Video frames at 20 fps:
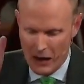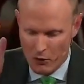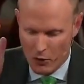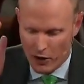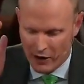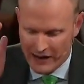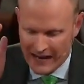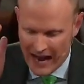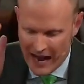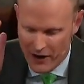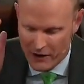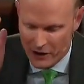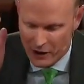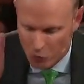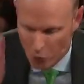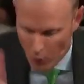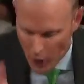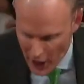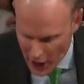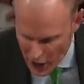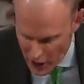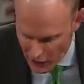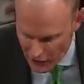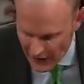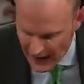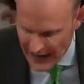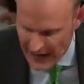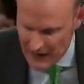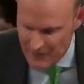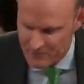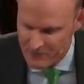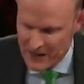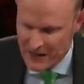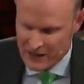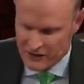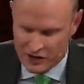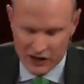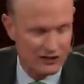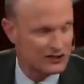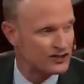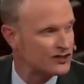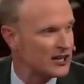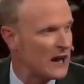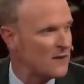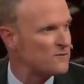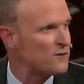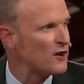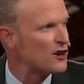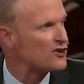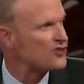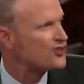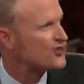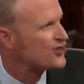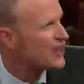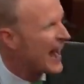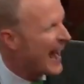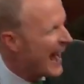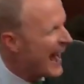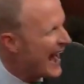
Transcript: were counted worthy to suffer shame